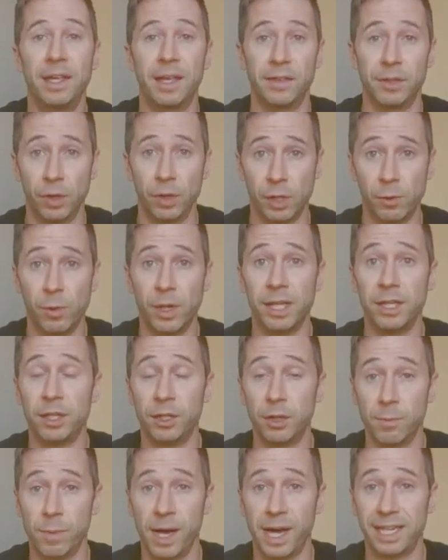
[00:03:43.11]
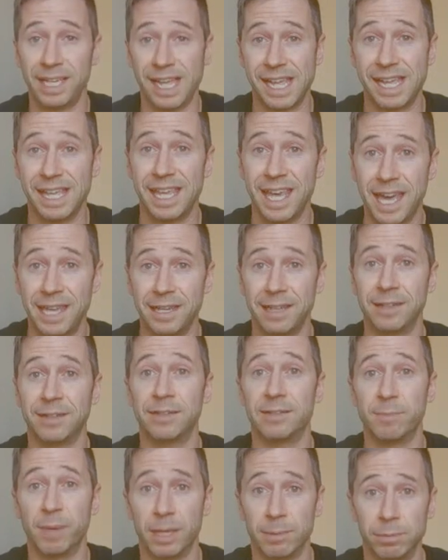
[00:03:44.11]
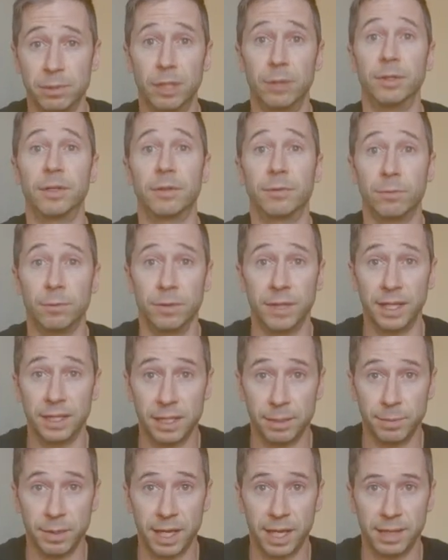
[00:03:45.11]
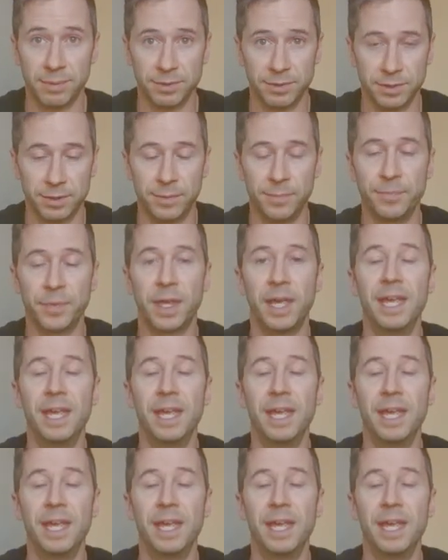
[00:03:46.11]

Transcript: and the only way your body can get it is by blowing through that hip capsule.